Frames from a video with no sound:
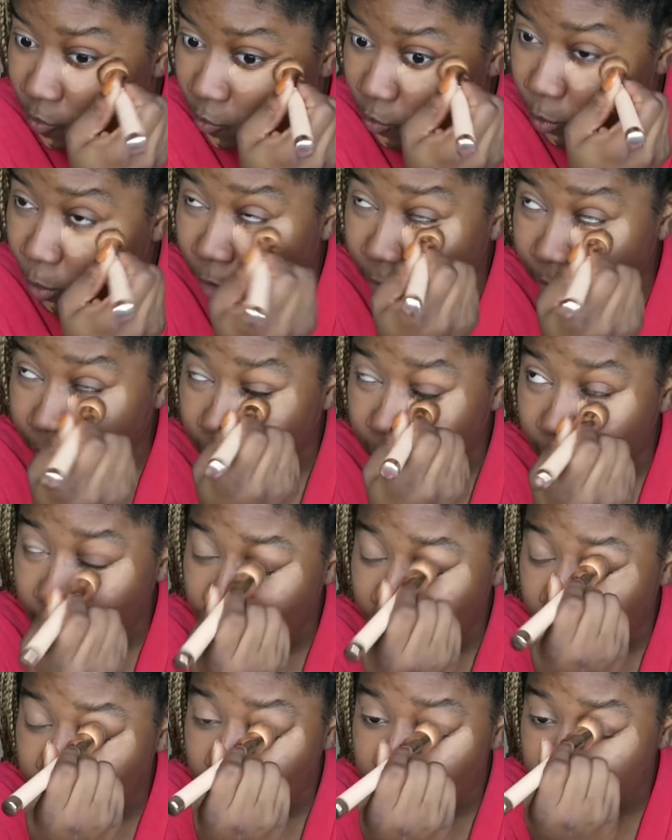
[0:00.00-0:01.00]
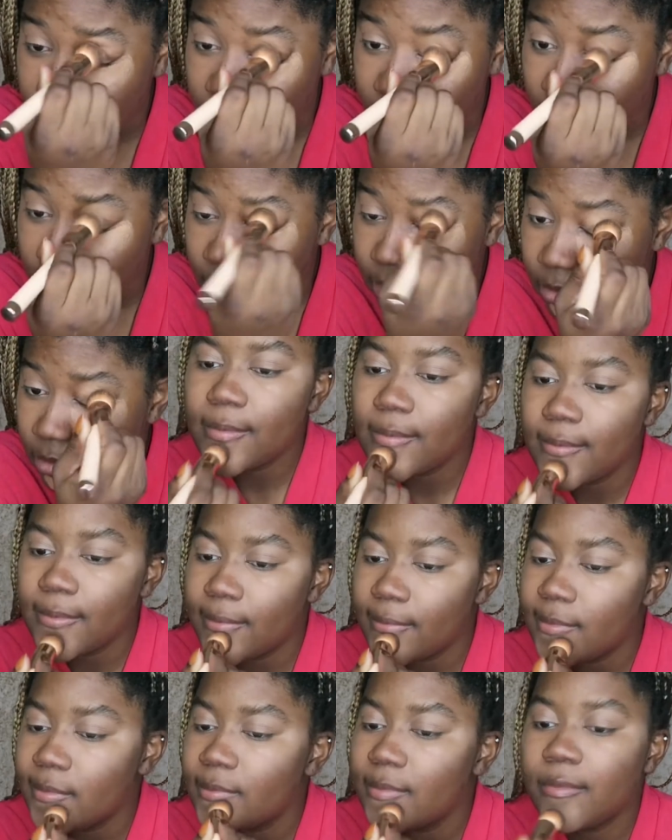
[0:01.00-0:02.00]
for you guys.
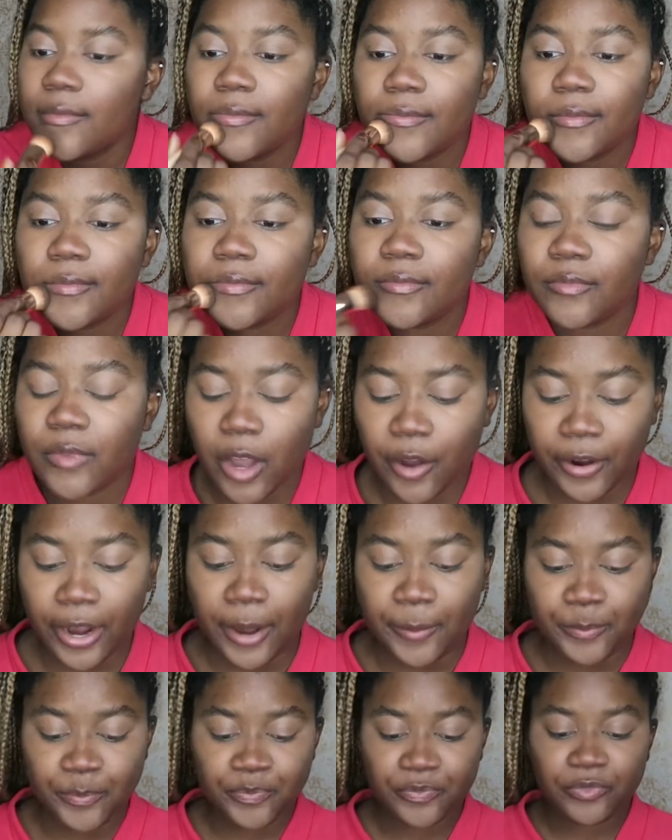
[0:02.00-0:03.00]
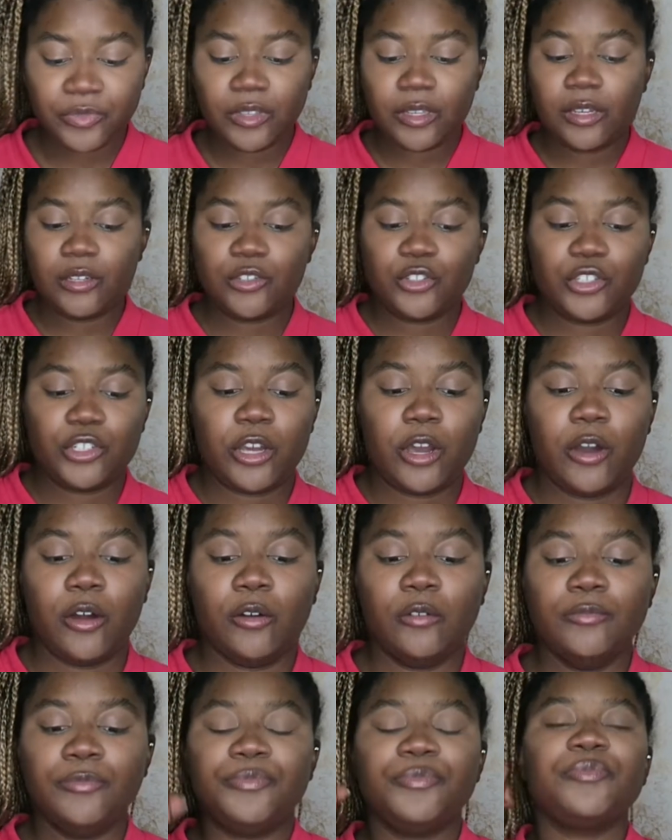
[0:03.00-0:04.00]
Okay,
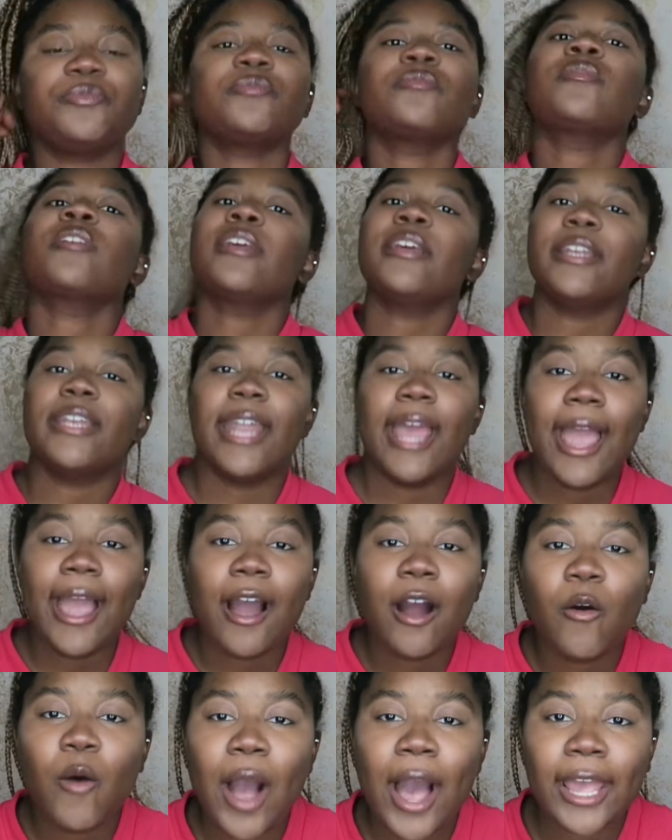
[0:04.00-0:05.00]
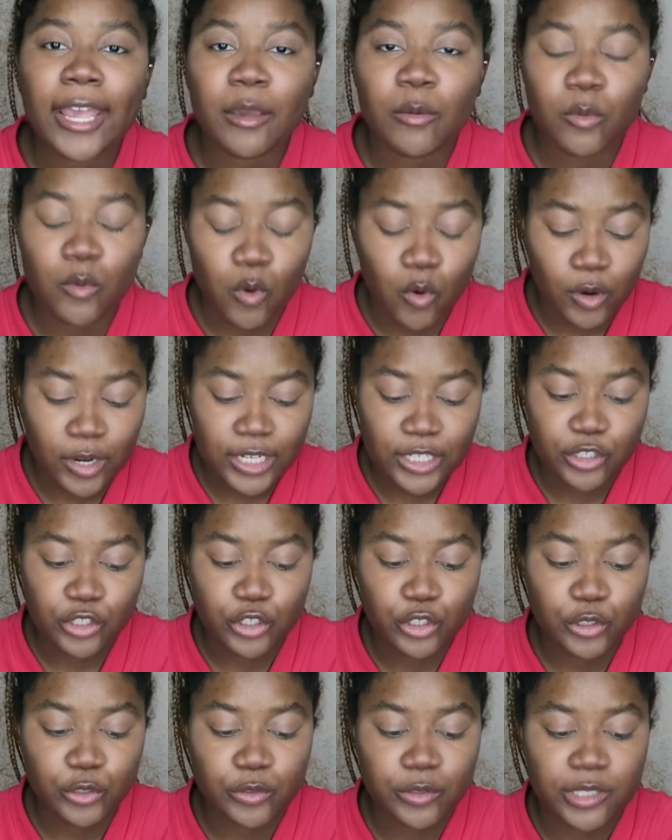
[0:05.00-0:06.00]
so now I am going
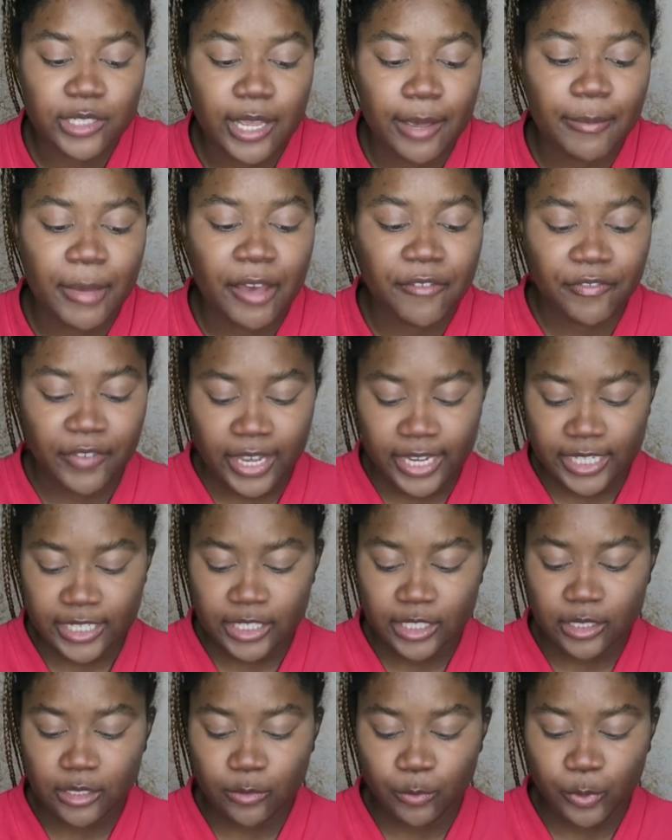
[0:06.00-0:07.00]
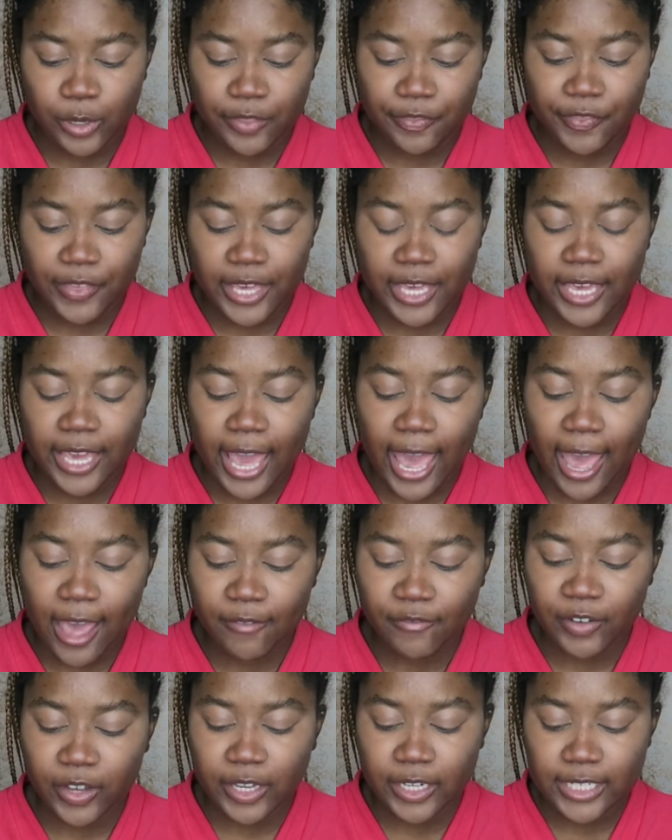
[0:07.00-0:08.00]
to set my face with the
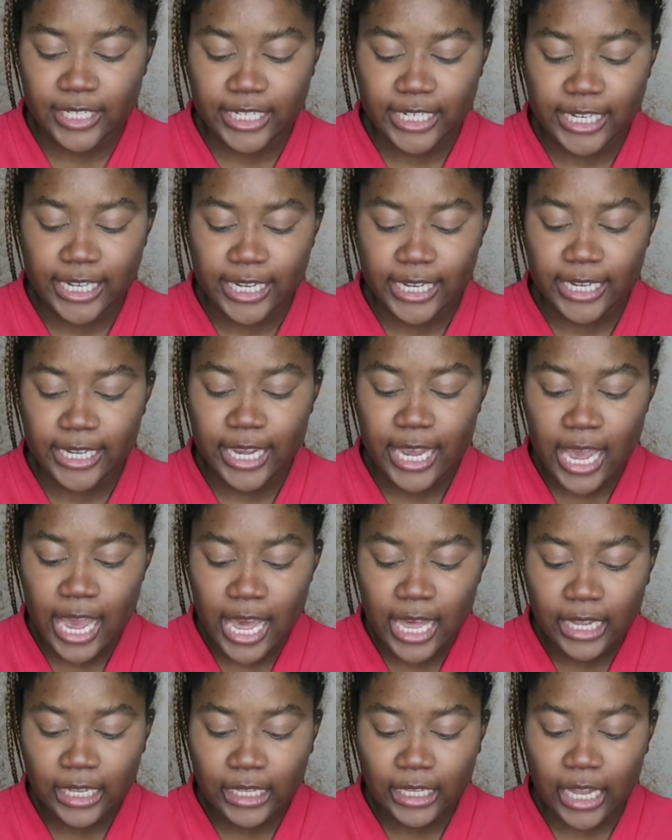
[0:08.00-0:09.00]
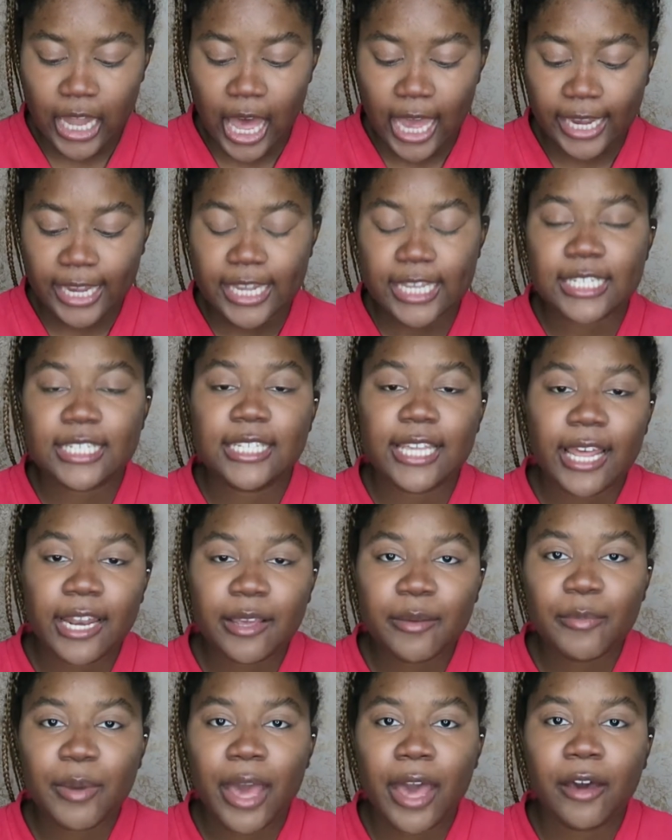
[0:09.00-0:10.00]
Kat Von D Lock It
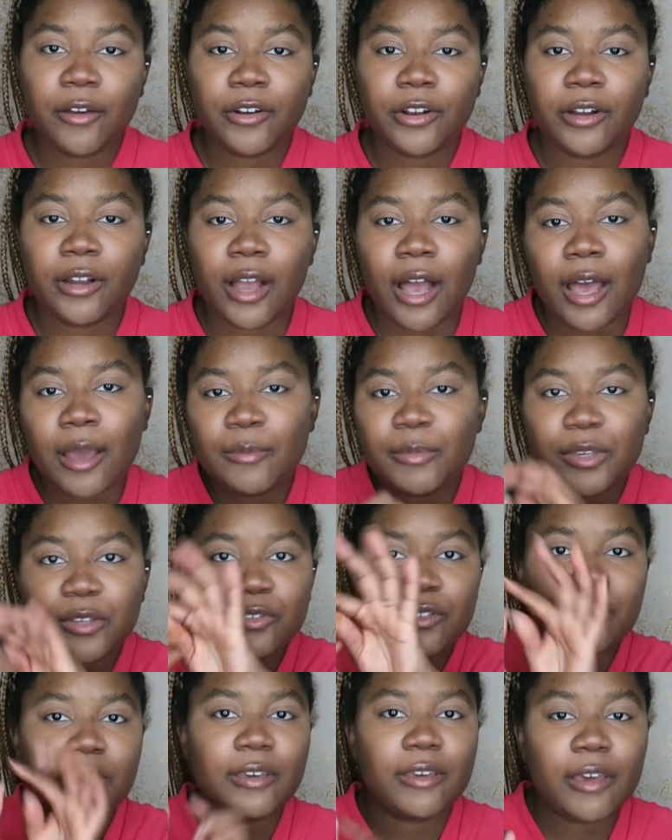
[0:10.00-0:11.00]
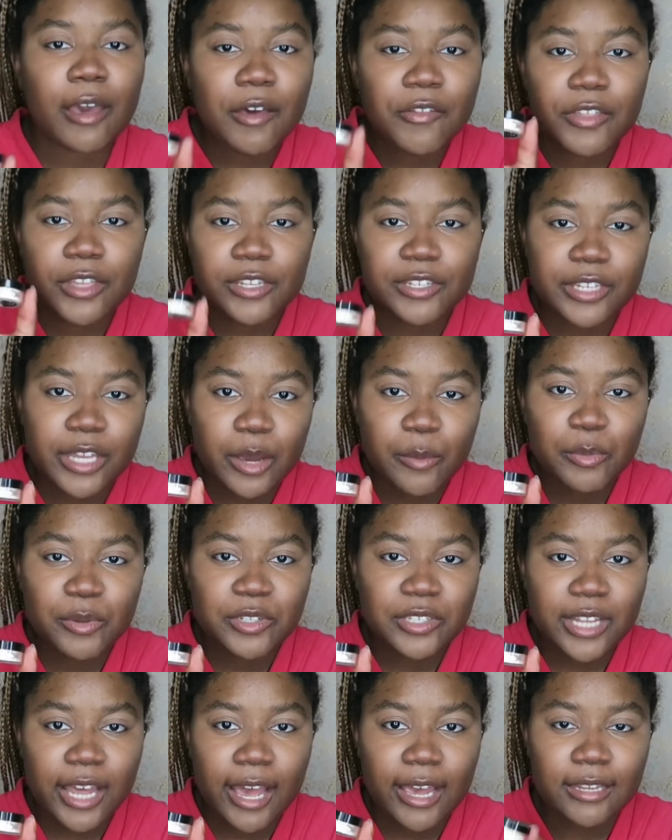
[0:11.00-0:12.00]
Setting Powder. I'm using the sample
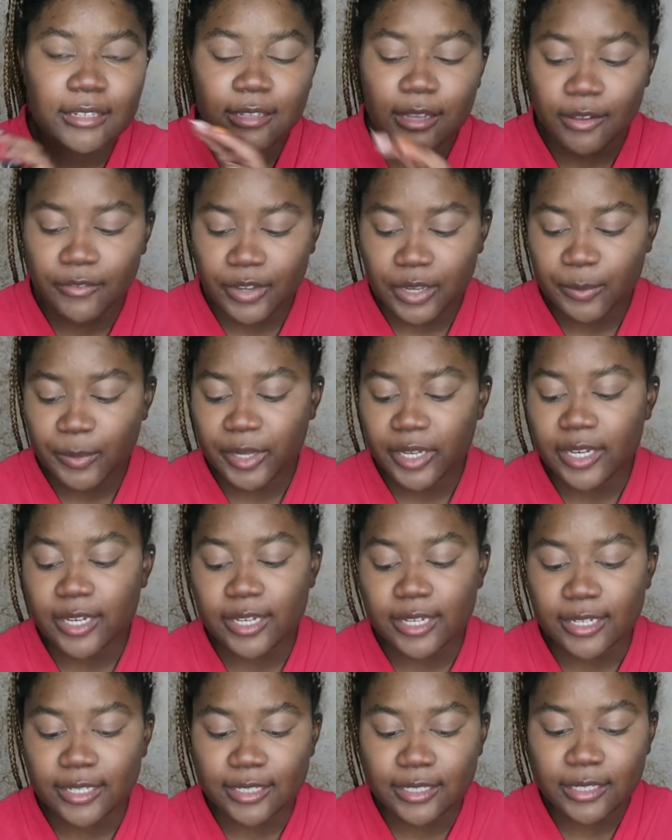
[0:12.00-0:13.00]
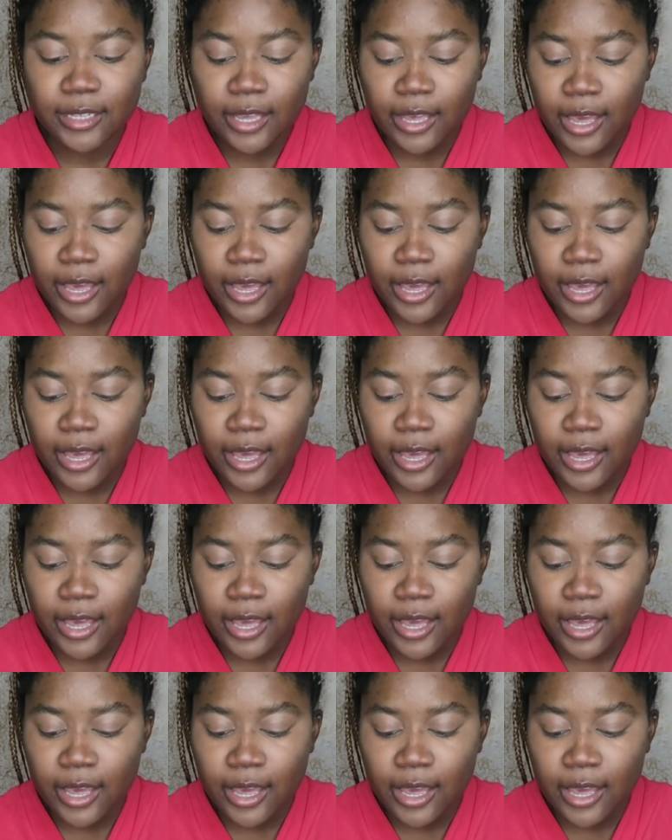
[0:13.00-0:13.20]
size of it because